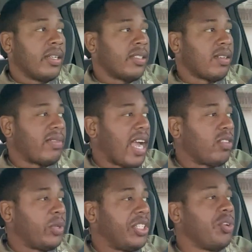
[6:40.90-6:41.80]

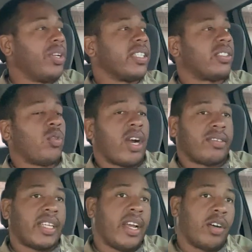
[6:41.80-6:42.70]
sometimes we do this to
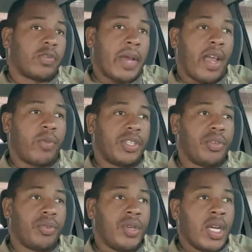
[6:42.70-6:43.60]
ourselves, man. When
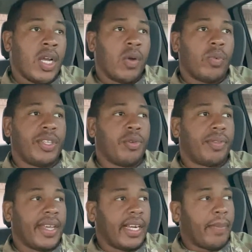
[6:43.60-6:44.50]
you when you
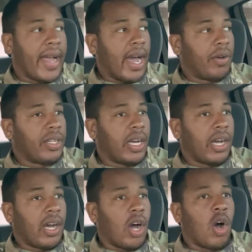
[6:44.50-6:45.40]
think about
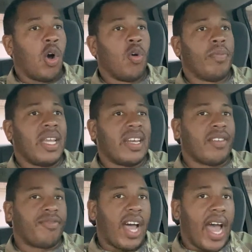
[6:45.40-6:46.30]
uh, a home being
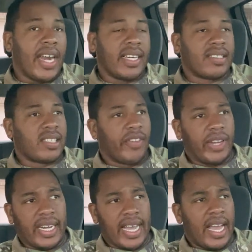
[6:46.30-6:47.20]
divided and stuff
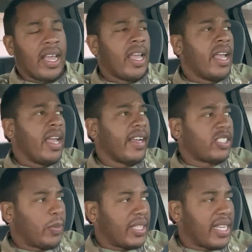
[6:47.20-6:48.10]
like that, it
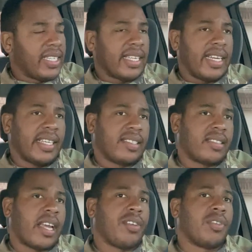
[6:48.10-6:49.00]
should be things like this to
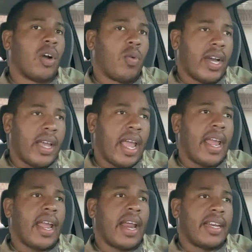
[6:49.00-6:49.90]
say, you know what?
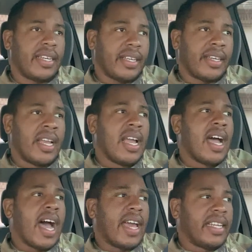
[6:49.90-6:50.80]
Hey, I need to
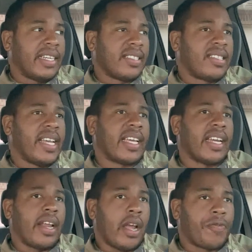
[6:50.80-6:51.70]
I need to stick
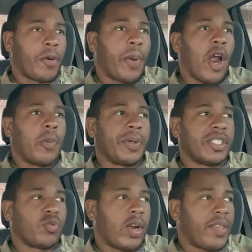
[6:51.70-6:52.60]
in there for
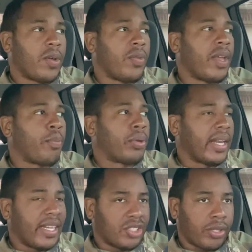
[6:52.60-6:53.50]
purpose rather than
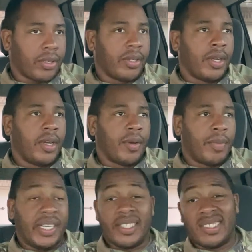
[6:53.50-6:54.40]
pleasure.
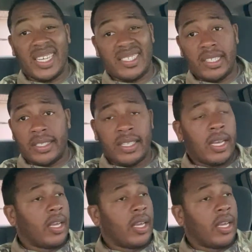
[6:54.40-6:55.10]
Because this is,